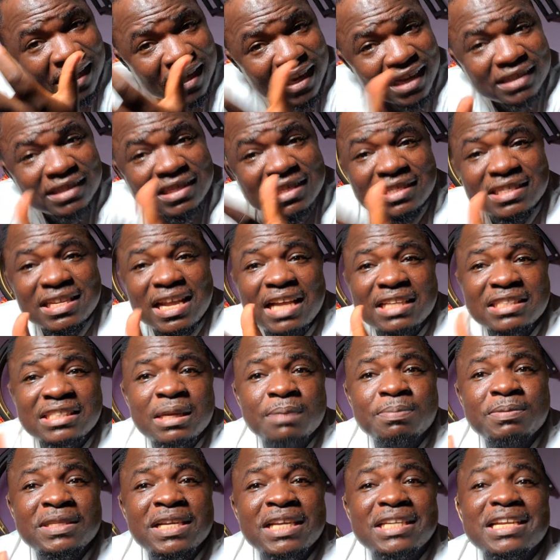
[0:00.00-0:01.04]
It is
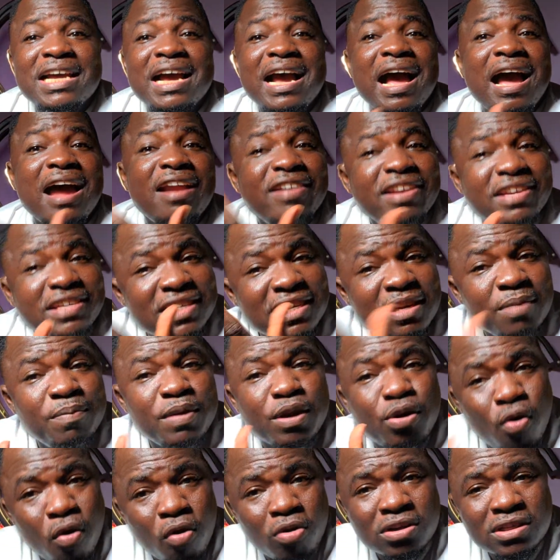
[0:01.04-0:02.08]
accepted hurriedly
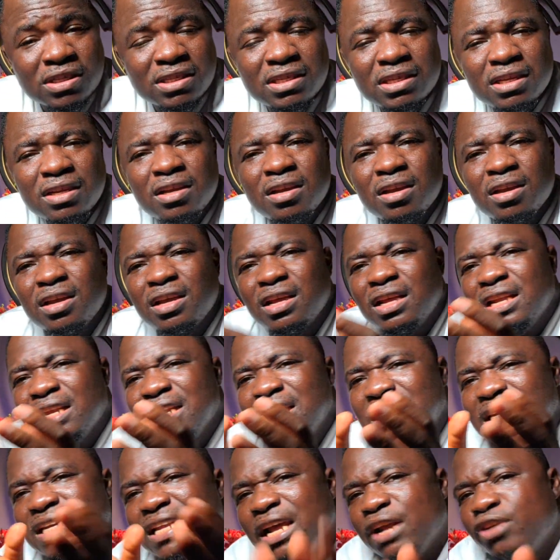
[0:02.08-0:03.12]
because
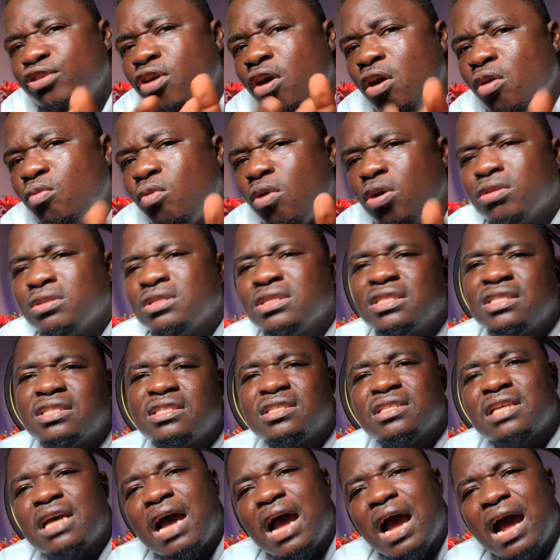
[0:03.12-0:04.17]
they don't
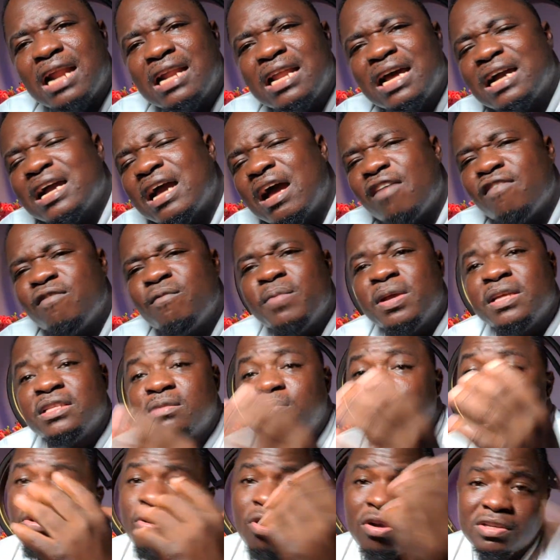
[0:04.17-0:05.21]
want other
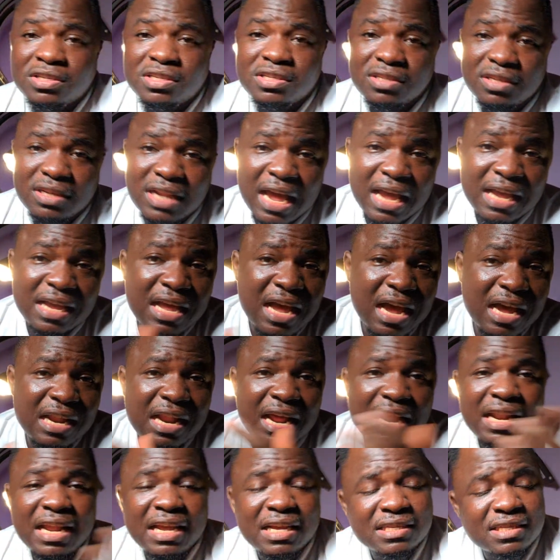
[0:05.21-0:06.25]
government, because like
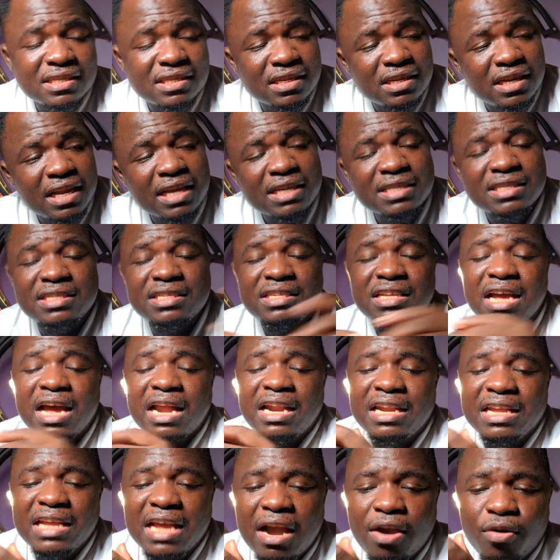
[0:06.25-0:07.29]
Ghana next year
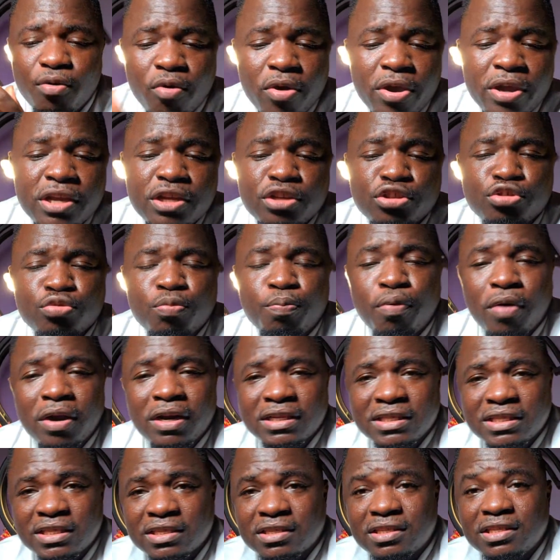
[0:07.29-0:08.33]
they are going into
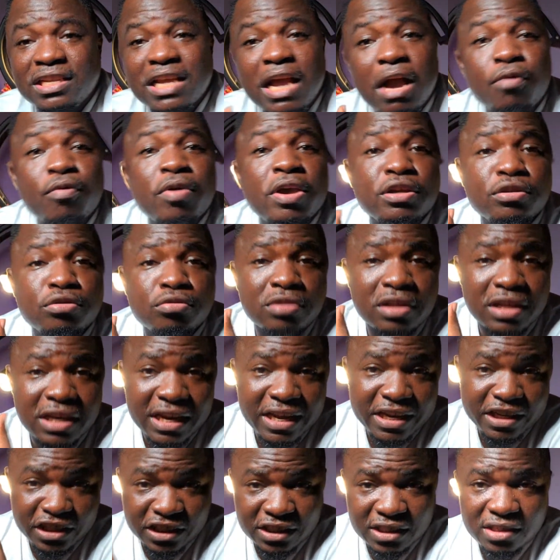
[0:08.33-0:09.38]
politics, they are going to
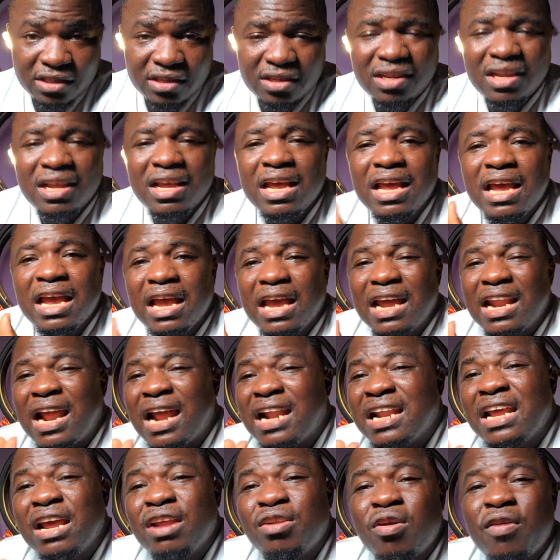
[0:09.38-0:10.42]
election, and
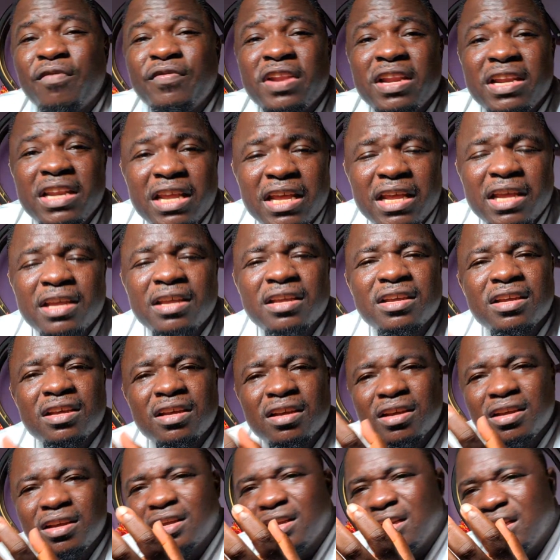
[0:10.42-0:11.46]
at the end of the day,
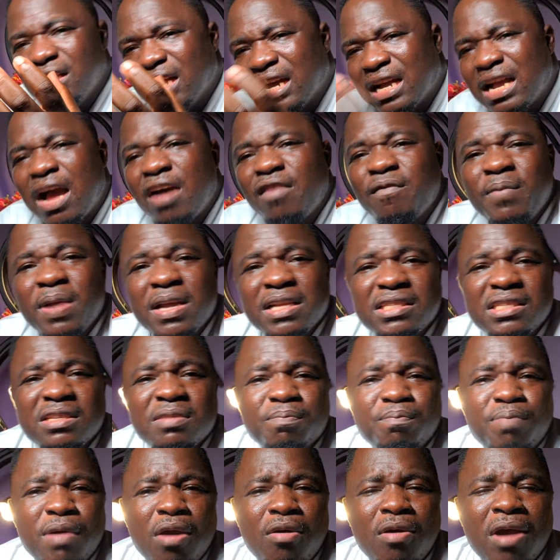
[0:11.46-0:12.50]
the government
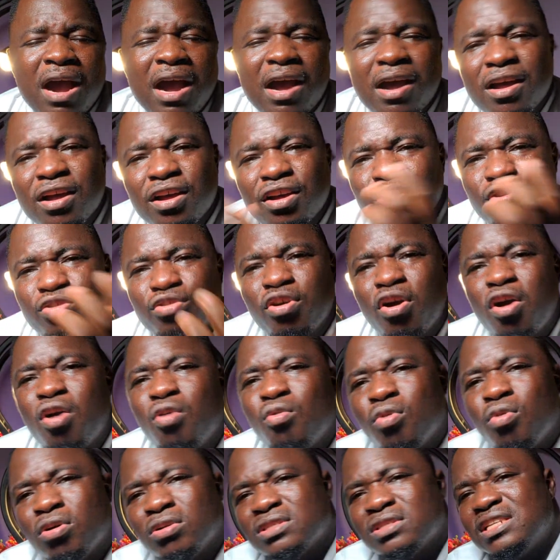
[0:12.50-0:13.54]
in power
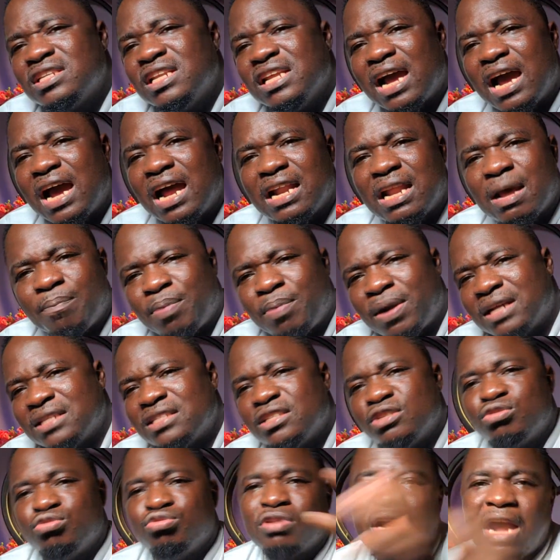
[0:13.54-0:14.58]
don't want the other
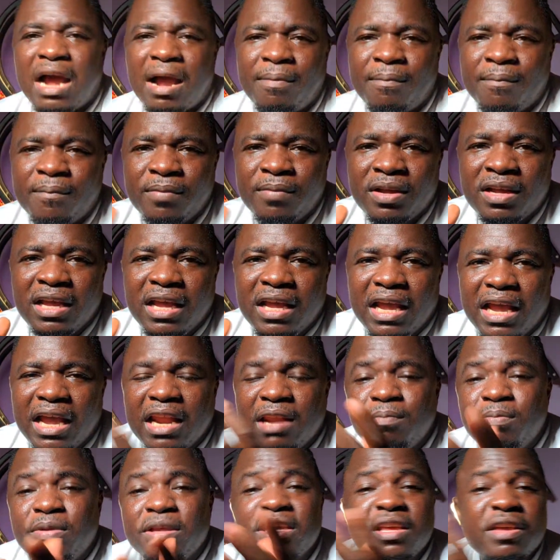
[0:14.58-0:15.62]
party to come
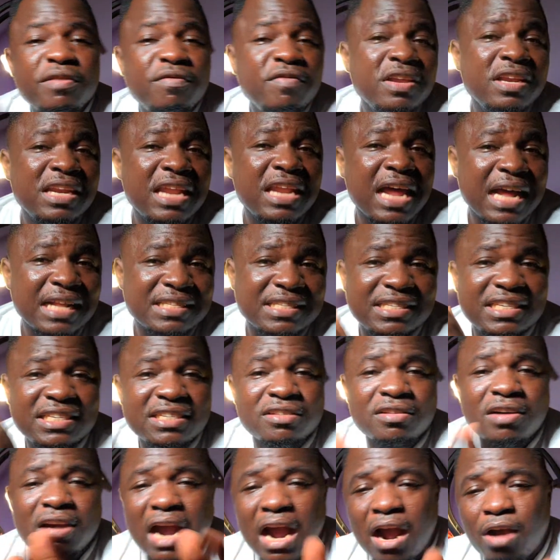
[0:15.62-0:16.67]
and be giving that
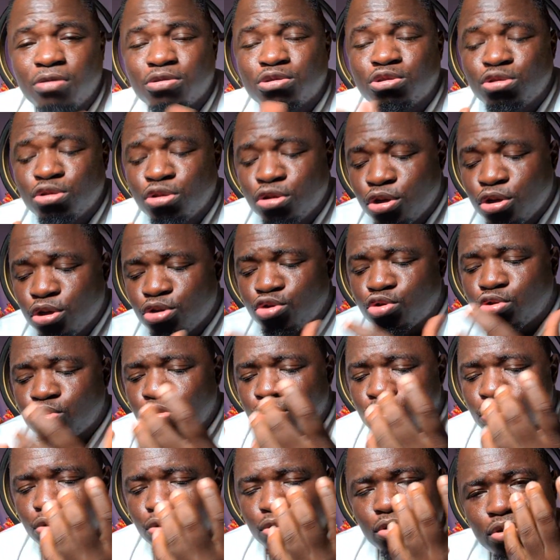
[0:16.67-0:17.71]
deal out.
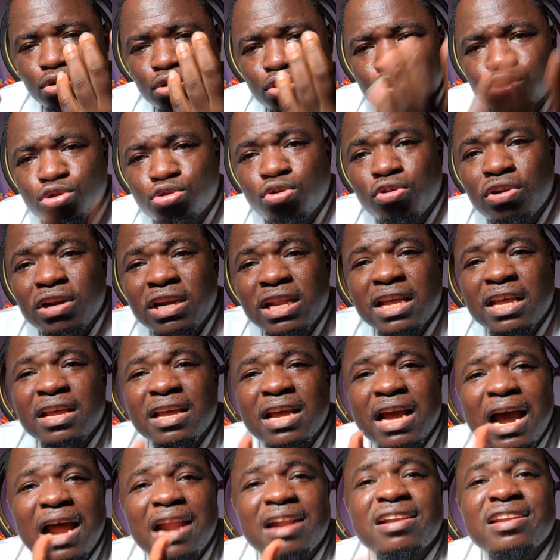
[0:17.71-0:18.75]
So
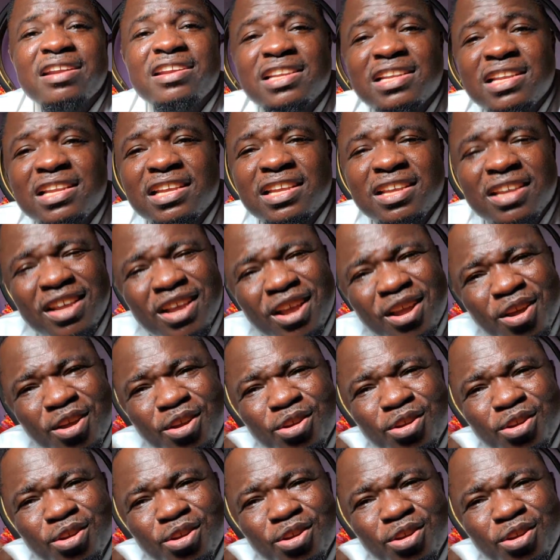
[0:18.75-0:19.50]
they hurriedly